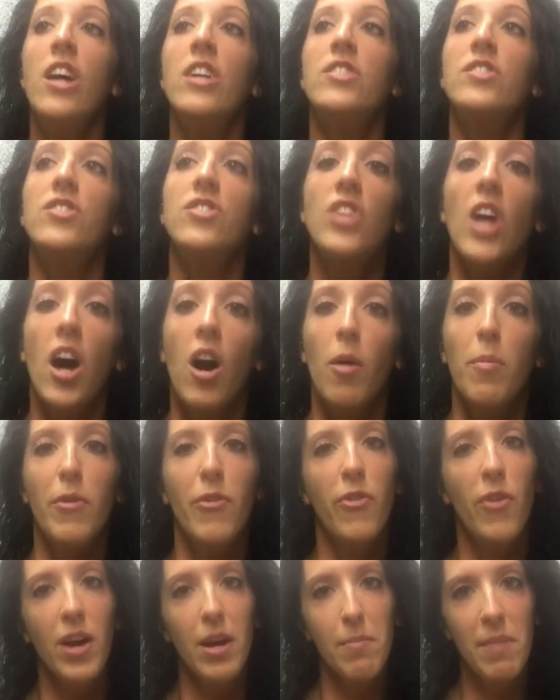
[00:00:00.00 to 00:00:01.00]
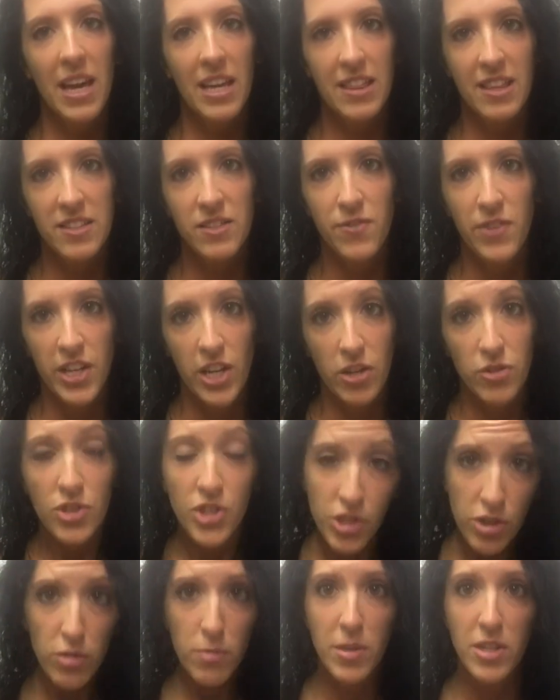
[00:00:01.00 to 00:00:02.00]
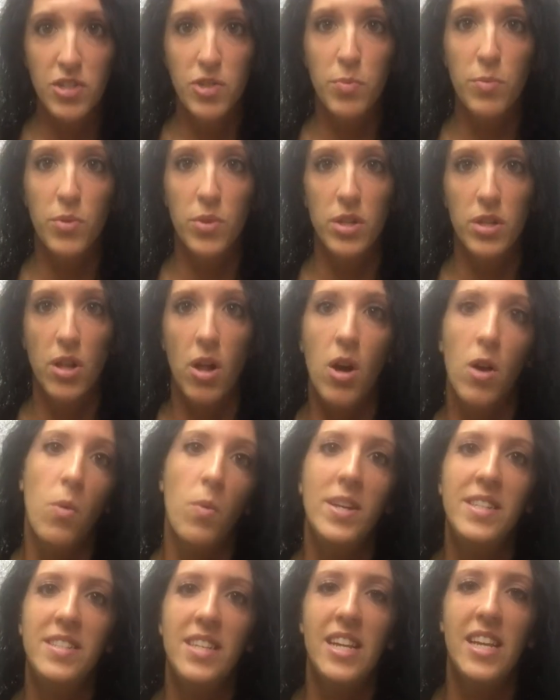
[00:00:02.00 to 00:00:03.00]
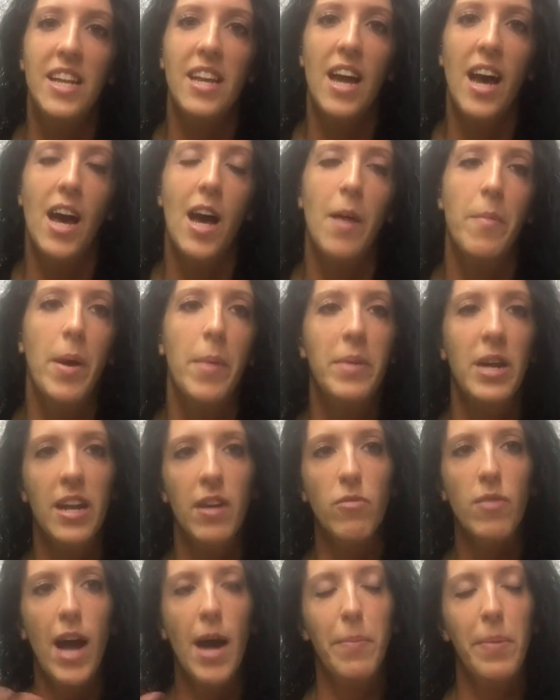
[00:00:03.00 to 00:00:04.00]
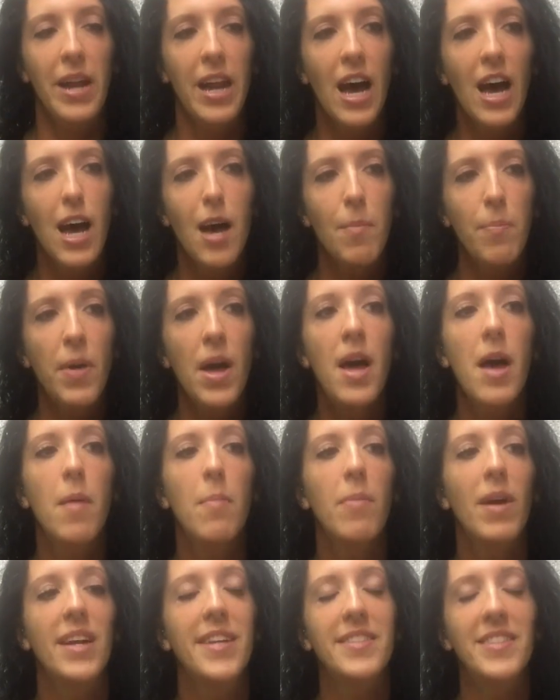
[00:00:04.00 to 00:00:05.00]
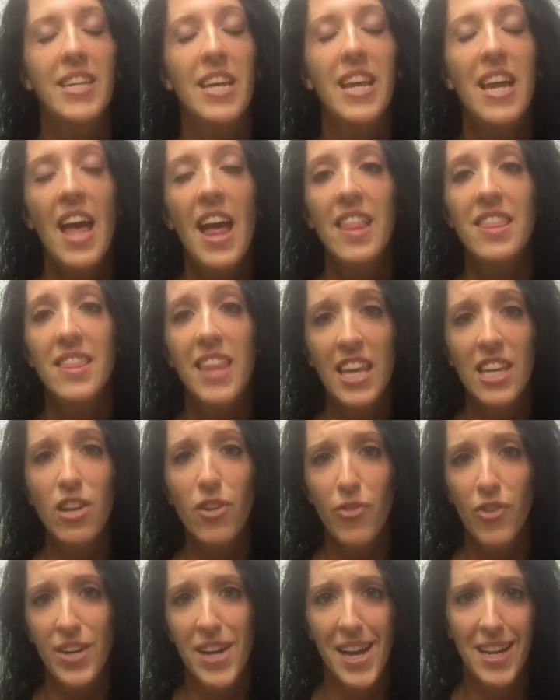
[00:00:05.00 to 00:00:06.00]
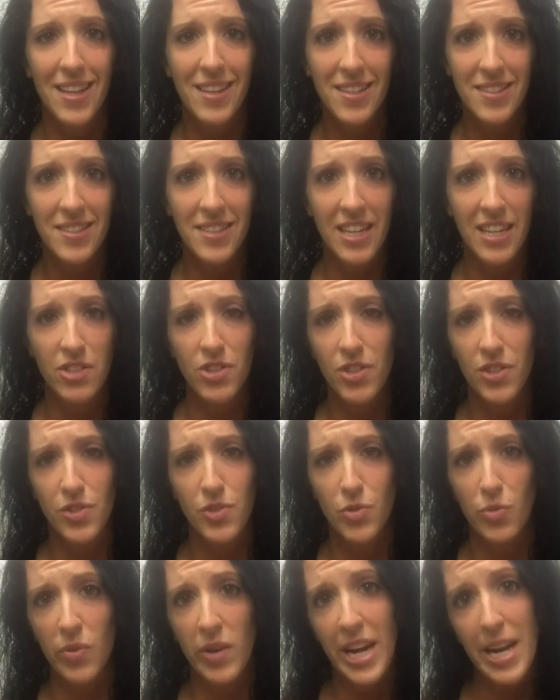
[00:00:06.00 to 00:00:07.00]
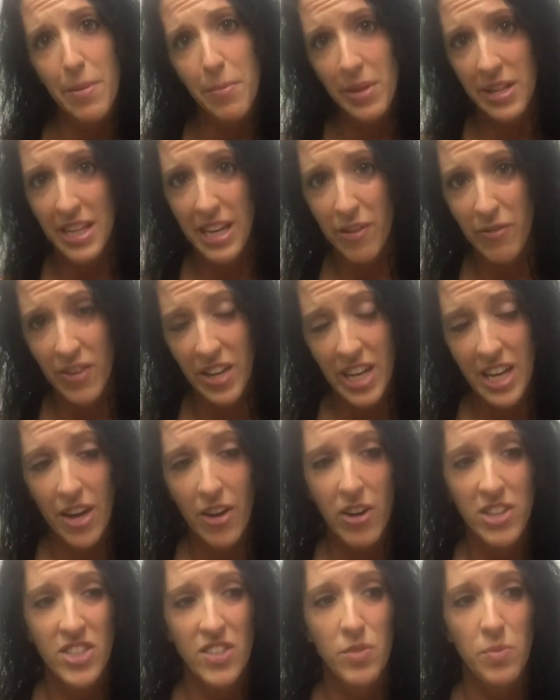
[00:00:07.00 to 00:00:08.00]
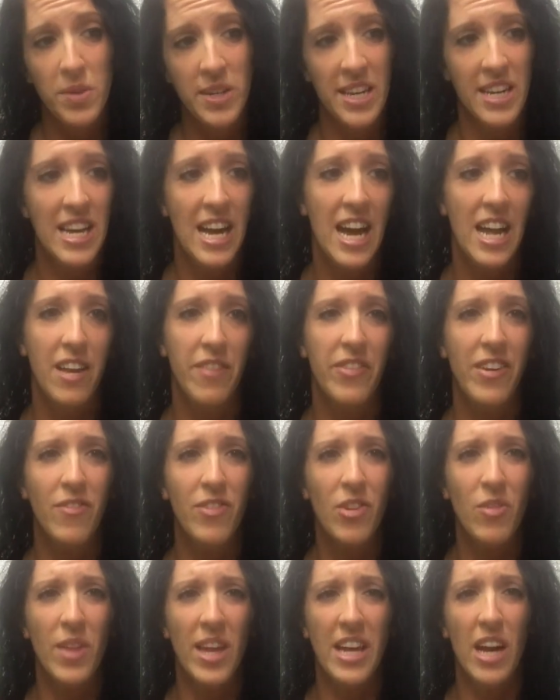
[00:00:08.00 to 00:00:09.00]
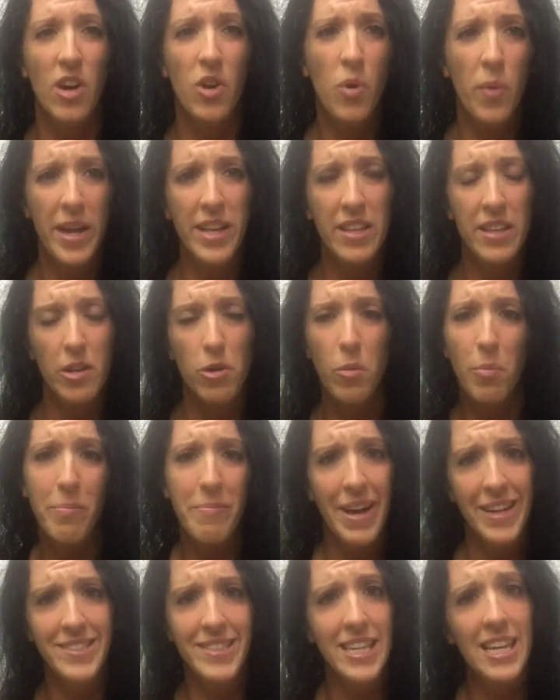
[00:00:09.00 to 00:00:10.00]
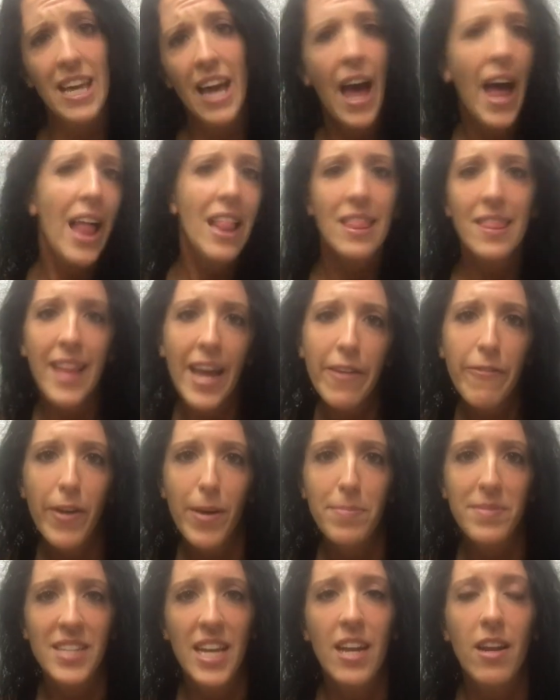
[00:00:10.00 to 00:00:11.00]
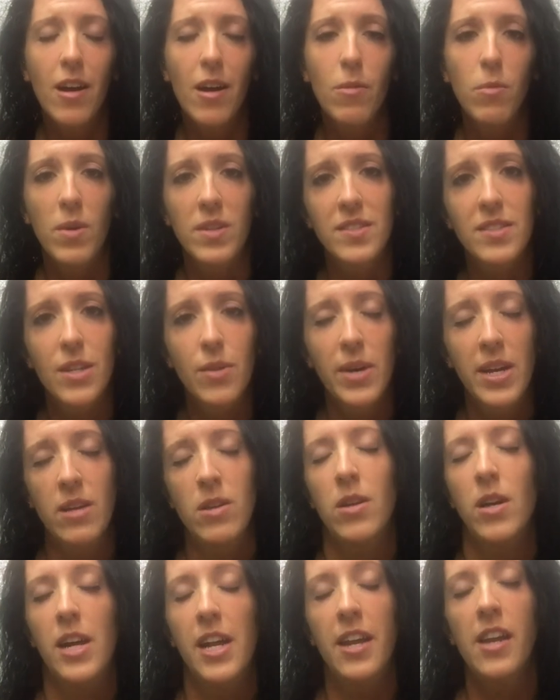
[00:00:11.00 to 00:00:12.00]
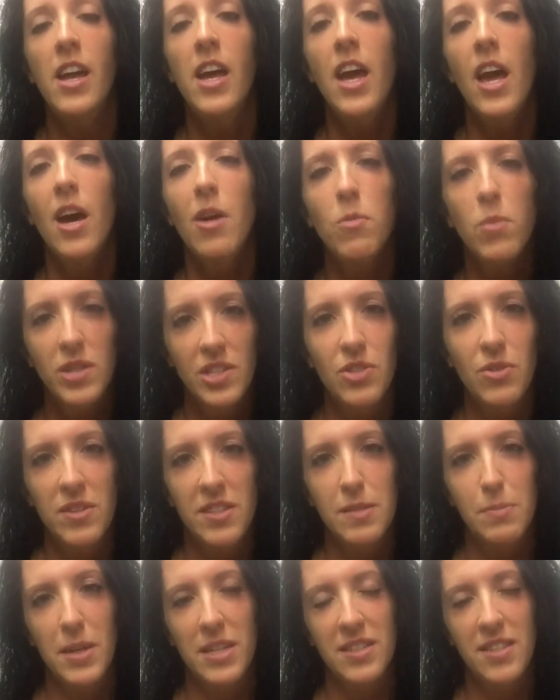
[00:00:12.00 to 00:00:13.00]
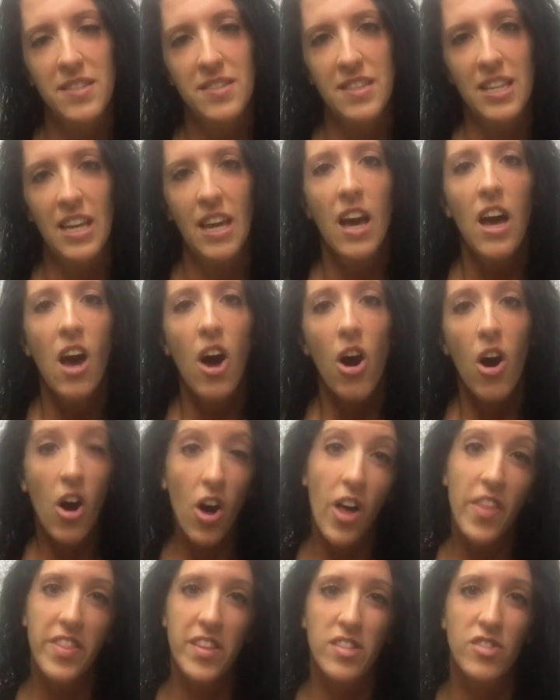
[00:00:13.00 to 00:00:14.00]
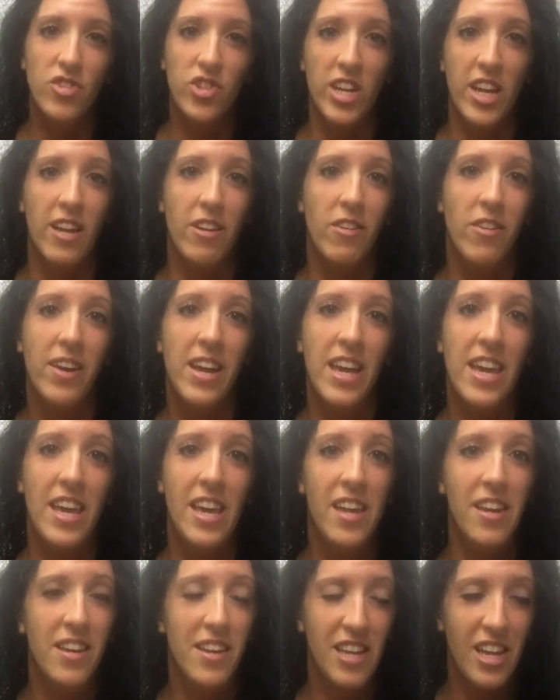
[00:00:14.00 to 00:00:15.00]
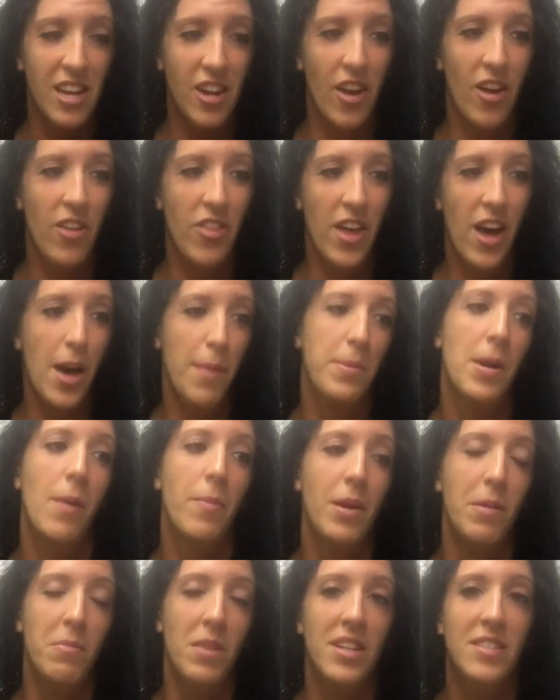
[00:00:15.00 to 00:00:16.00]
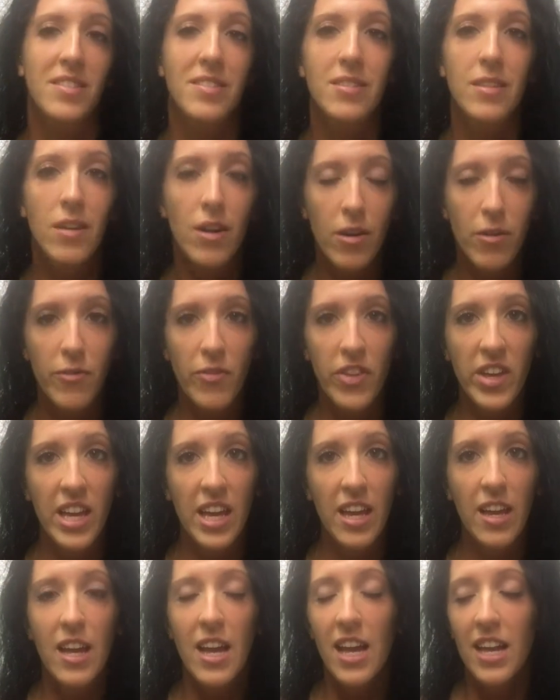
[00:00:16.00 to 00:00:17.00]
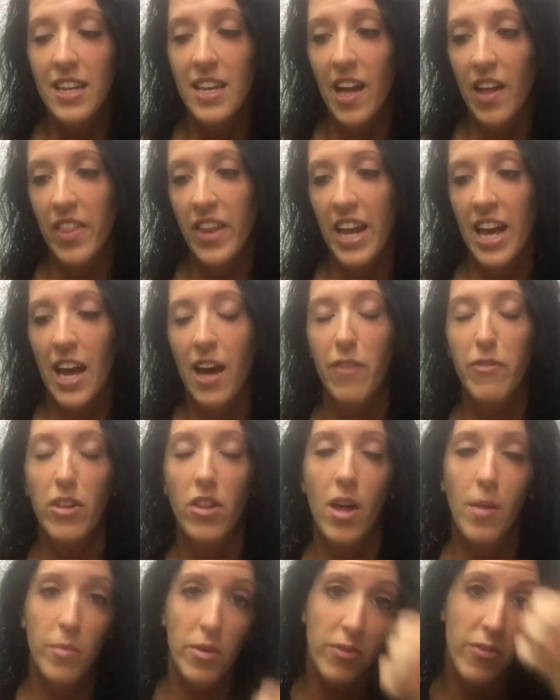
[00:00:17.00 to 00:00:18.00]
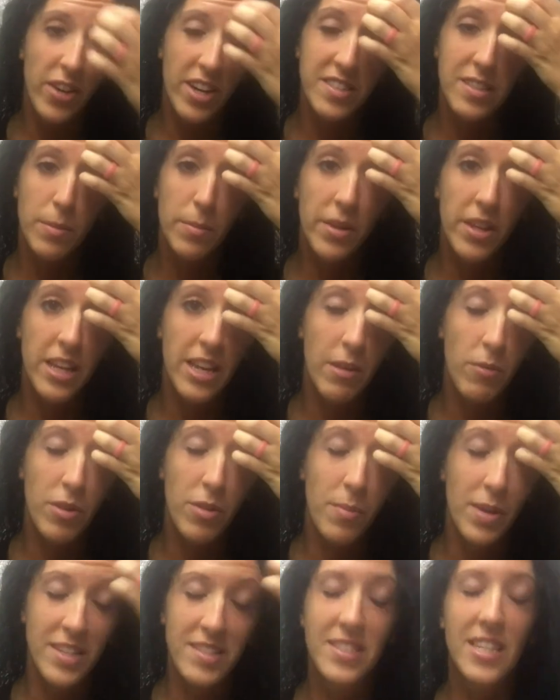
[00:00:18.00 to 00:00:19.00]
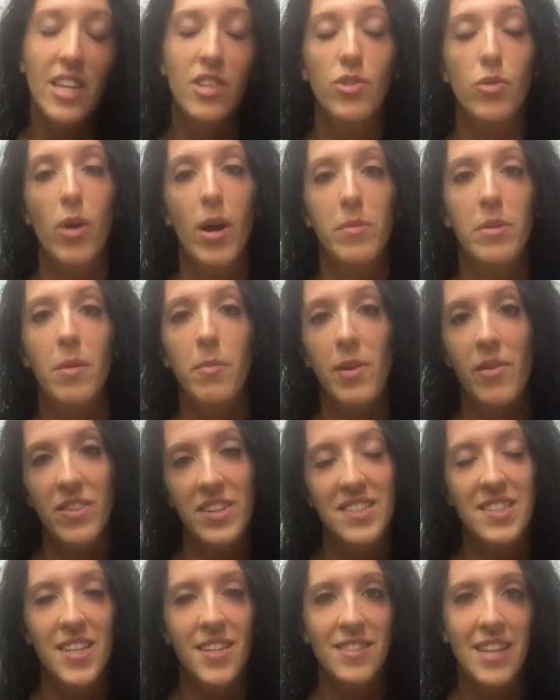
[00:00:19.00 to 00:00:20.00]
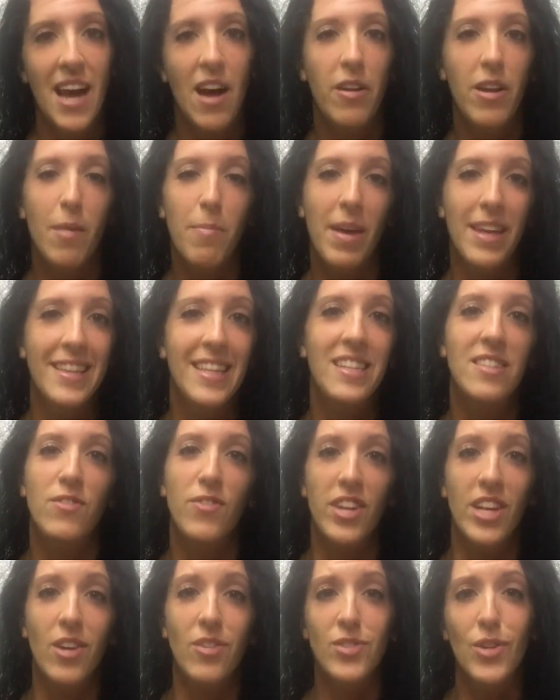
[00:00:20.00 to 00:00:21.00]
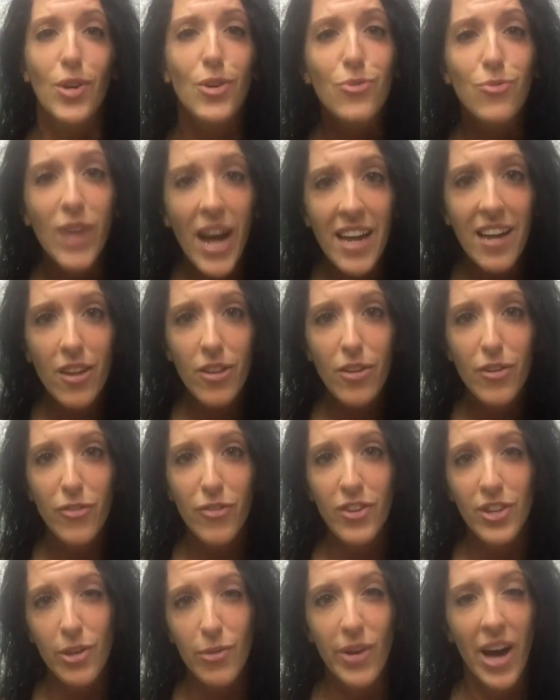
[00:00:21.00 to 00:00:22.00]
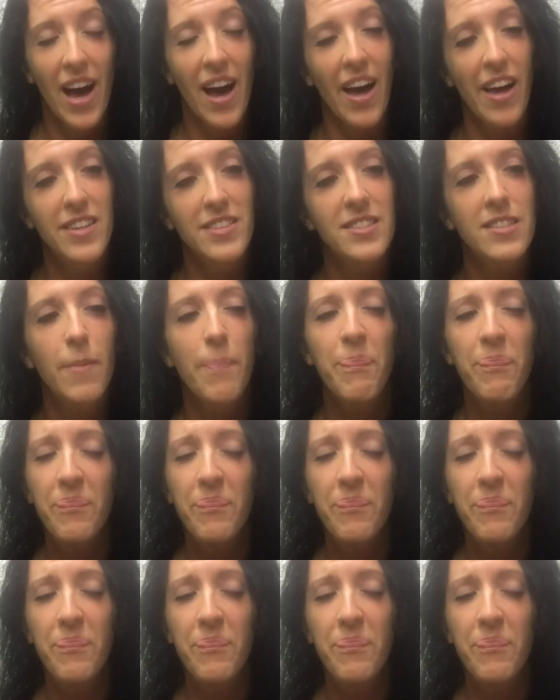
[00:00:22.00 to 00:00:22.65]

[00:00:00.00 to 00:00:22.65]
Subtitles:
So before I make this video too much more long-winded, I'm gonna wrap it up, but thank you for kind of listening to this rambling video. I just wanted to kind of give you like a quick little messy life update on what's going on and what to expect to see on this channel in, you know, the upcoming months. So hopefully now that I have a lot more flexibility with my schedule, I'm gonna be able to sit down and make these videos regular for you guys.